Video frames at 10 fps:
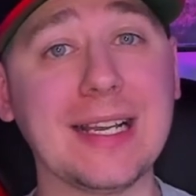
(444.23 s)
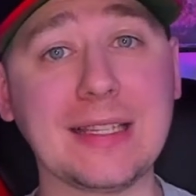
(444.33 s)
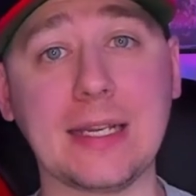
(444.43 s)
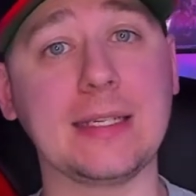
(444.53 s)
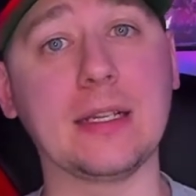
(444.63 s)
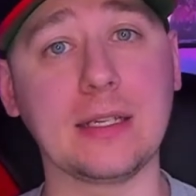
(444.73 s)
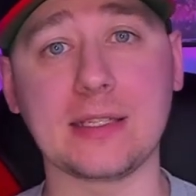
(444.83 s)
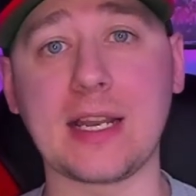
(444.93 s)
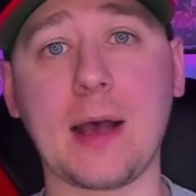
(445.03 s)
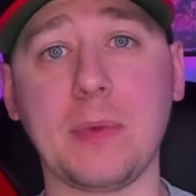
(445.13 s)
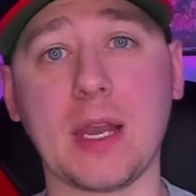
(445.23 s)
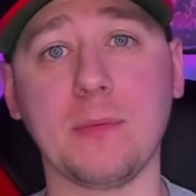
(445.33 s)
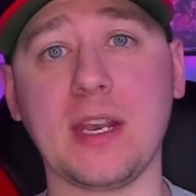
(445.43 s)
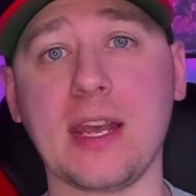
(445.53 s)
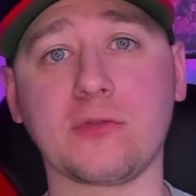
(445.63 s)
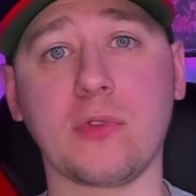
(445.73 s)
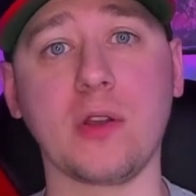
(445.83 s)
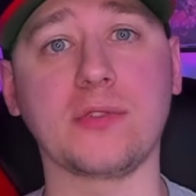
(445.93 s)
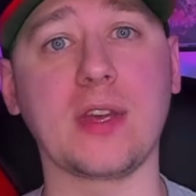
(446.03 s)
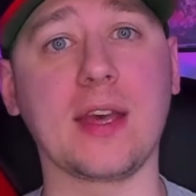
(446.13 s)
that Dylan does not become the next
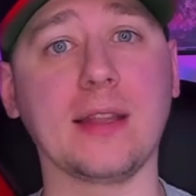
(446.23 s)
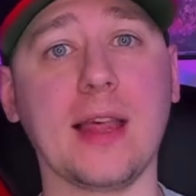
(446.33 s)
Rogue Sun.